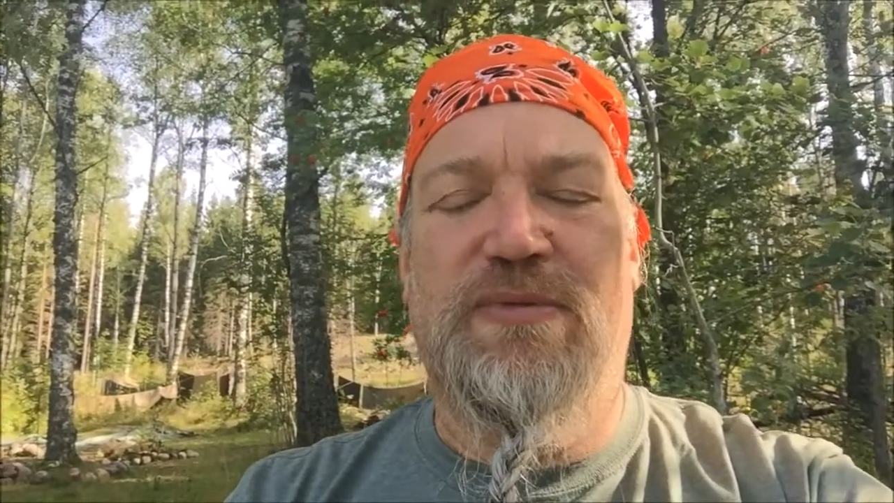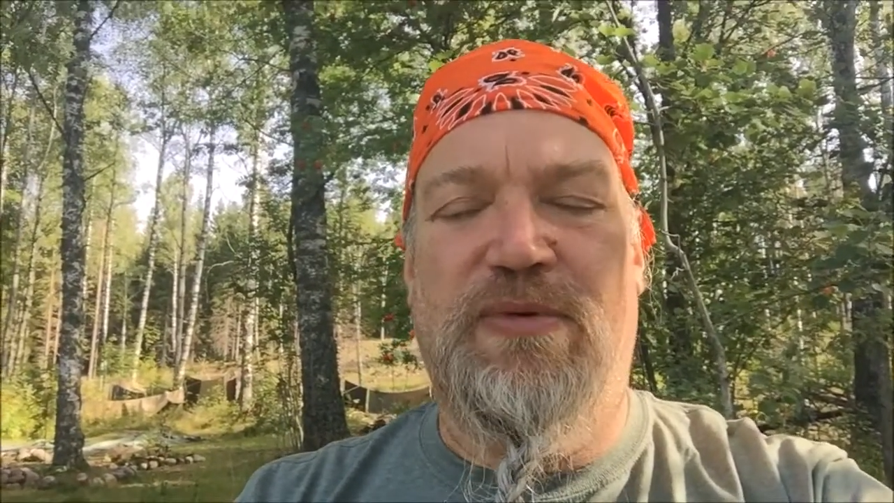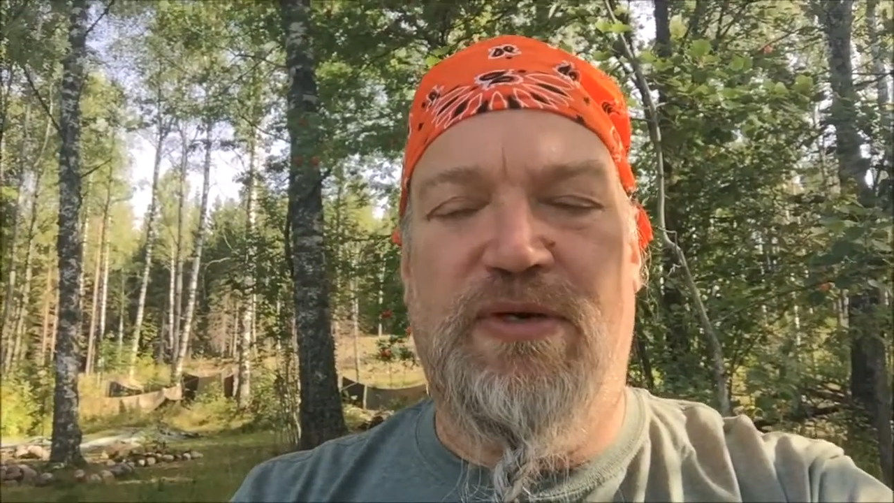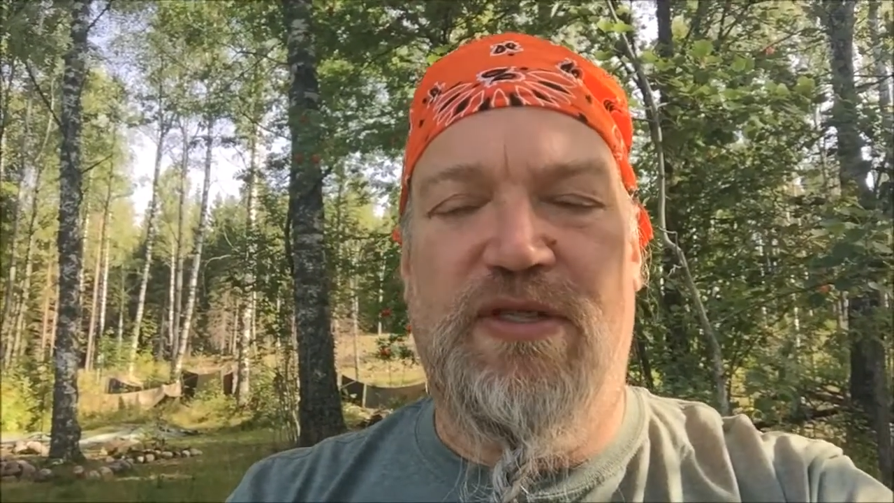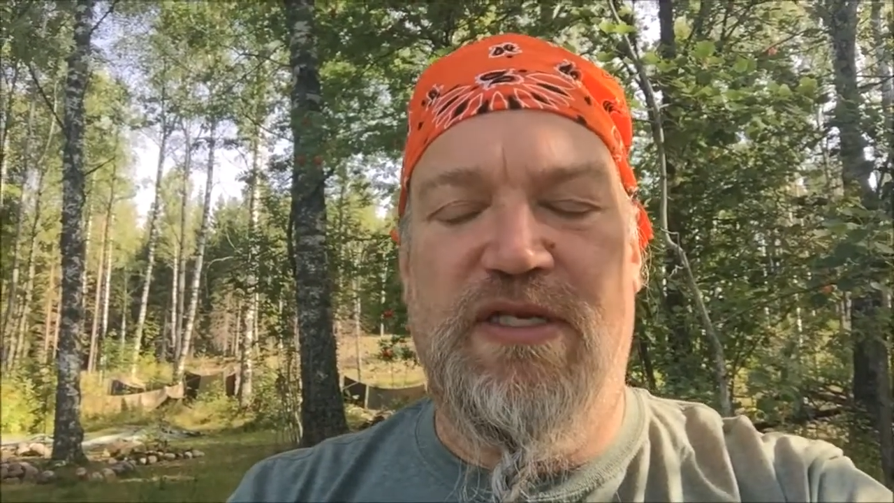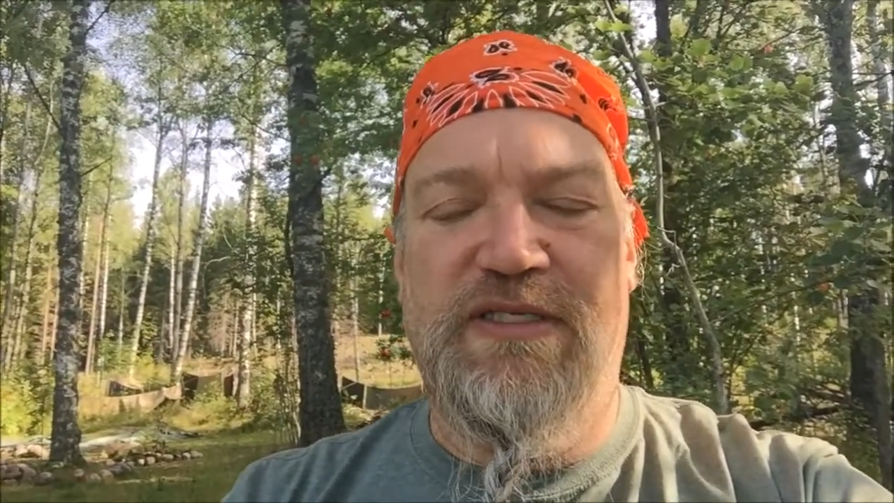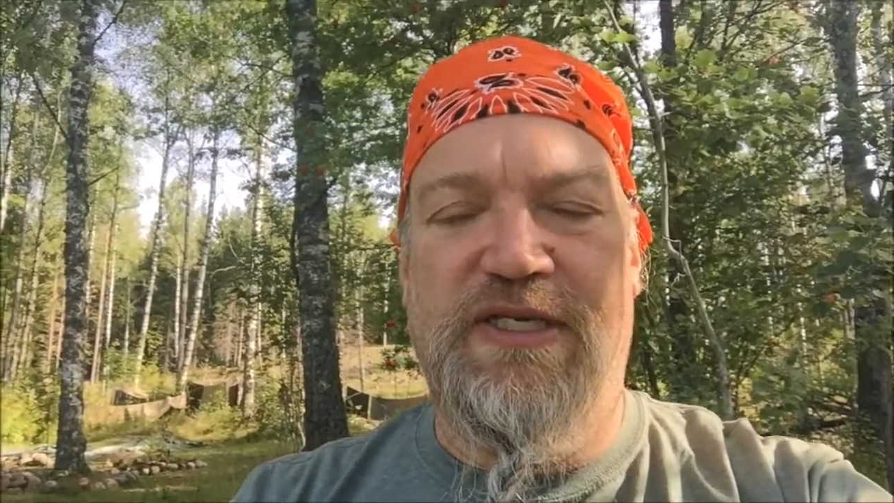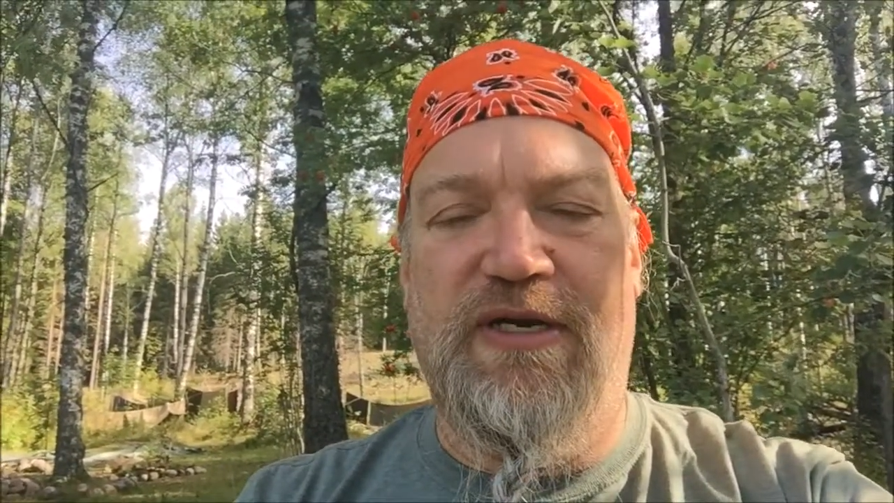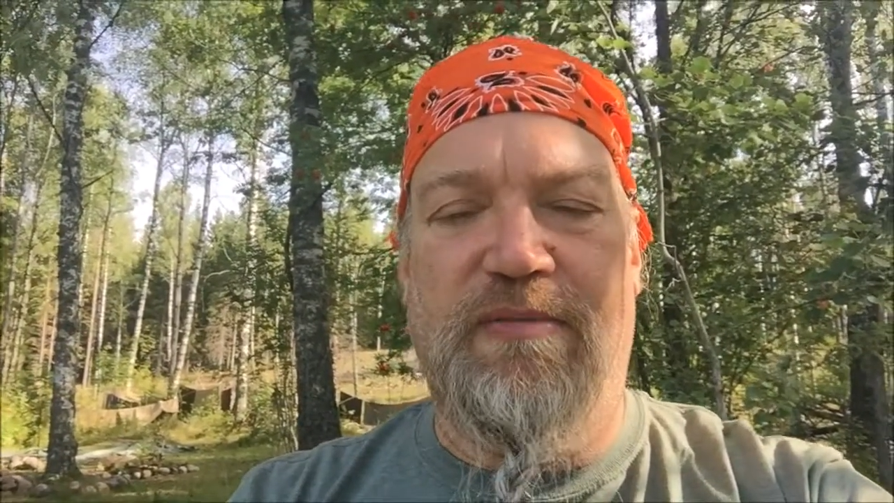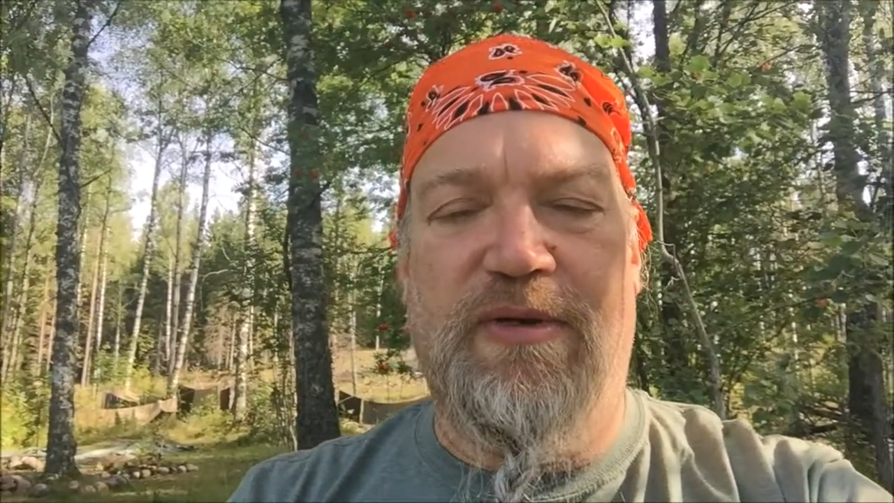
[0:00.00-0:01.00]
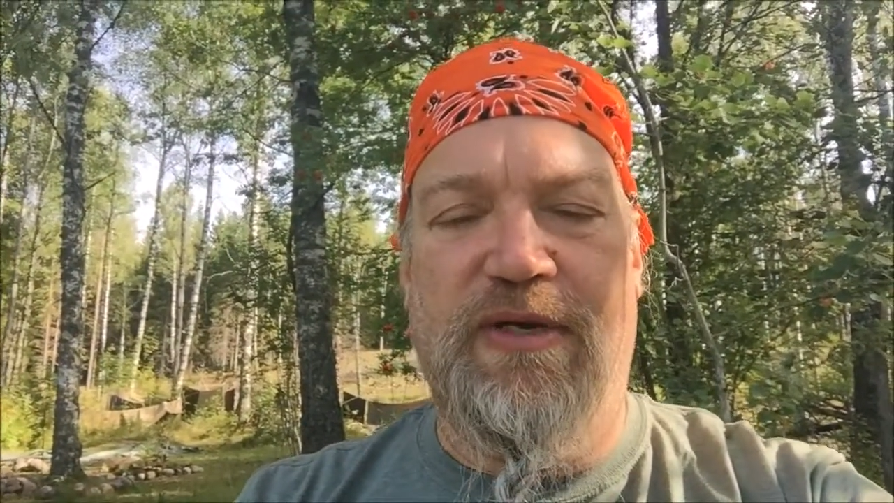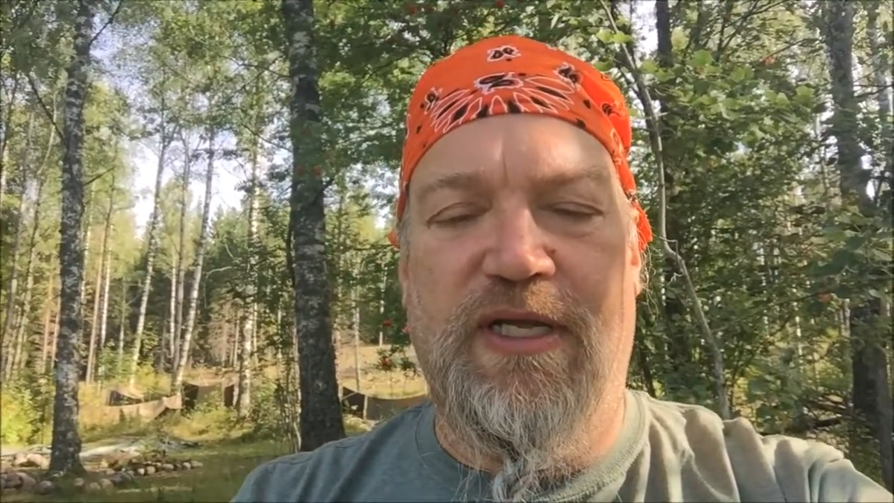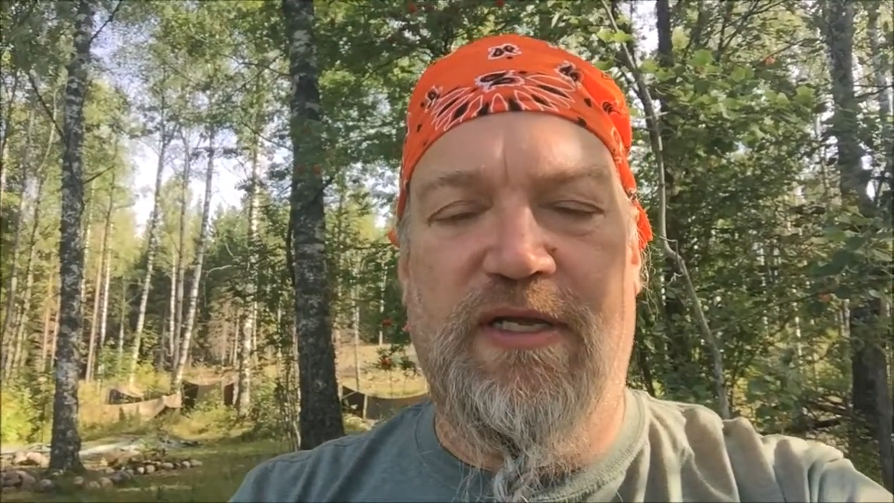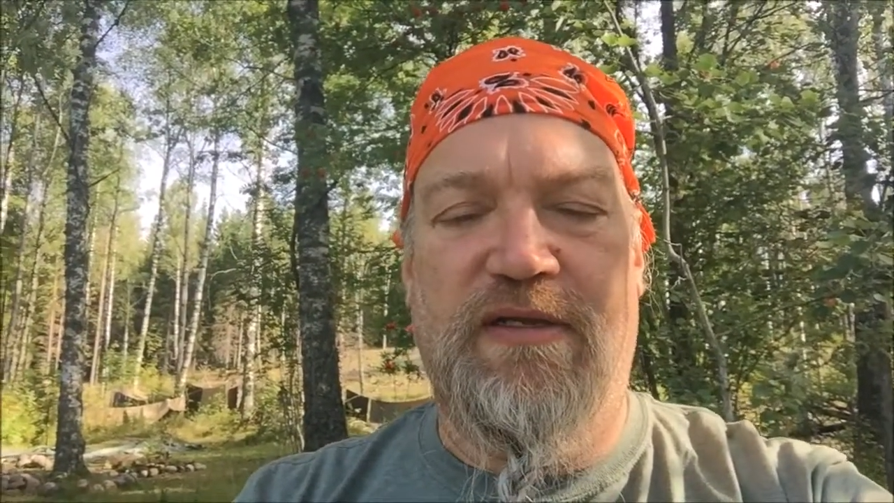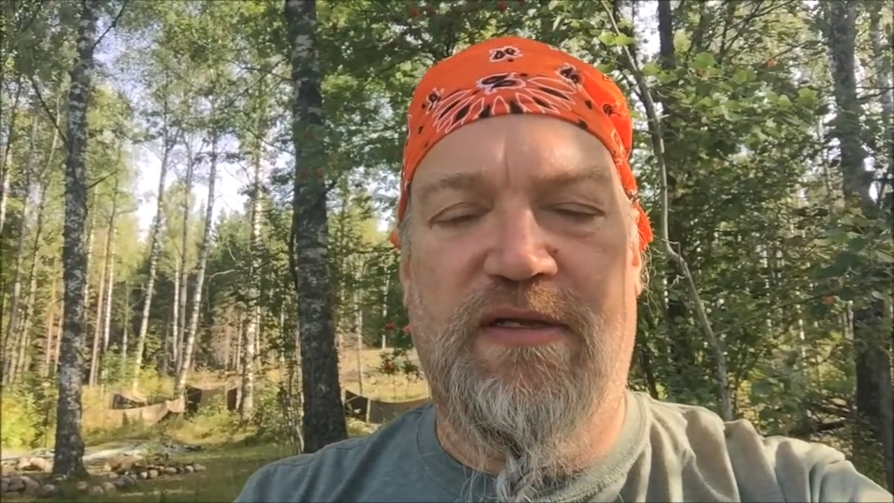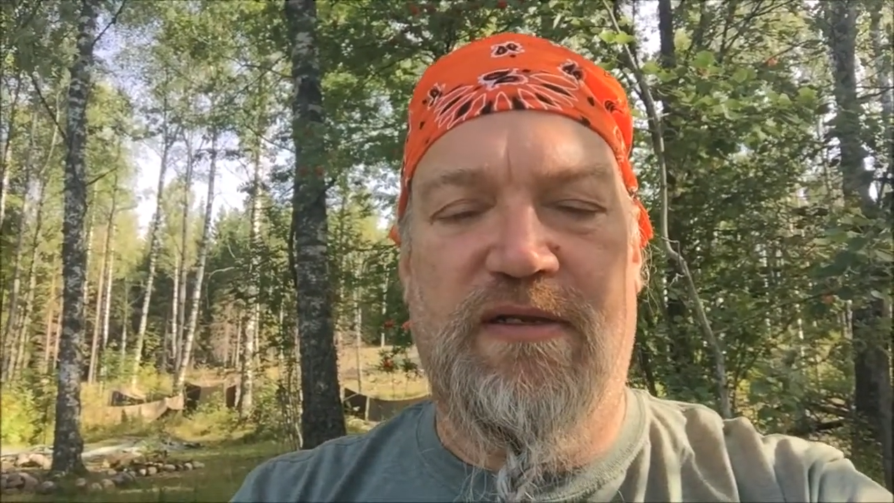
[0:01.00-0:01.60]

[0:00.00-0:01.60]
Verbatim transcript: rebirthing ceremony,